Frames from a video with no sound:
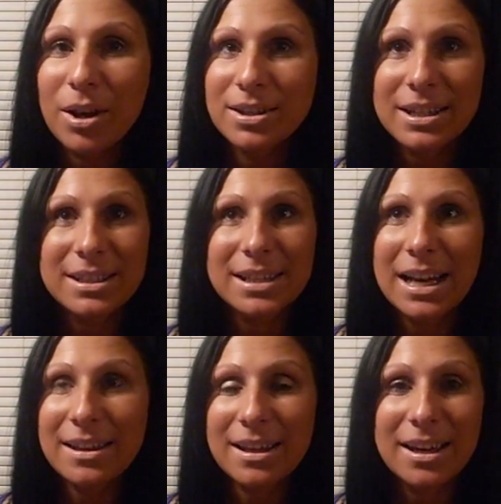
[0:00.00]
politics,
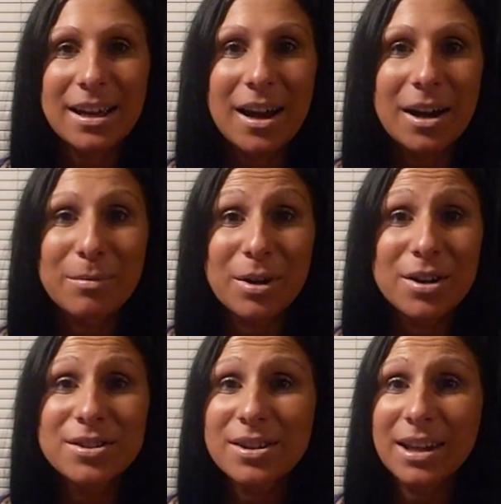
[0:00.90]
anything,
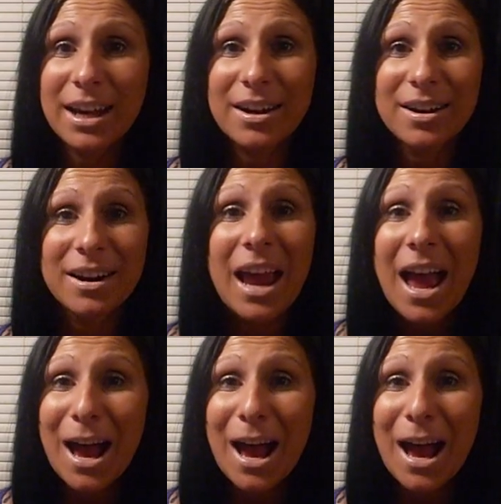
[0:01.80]
our ozone layer.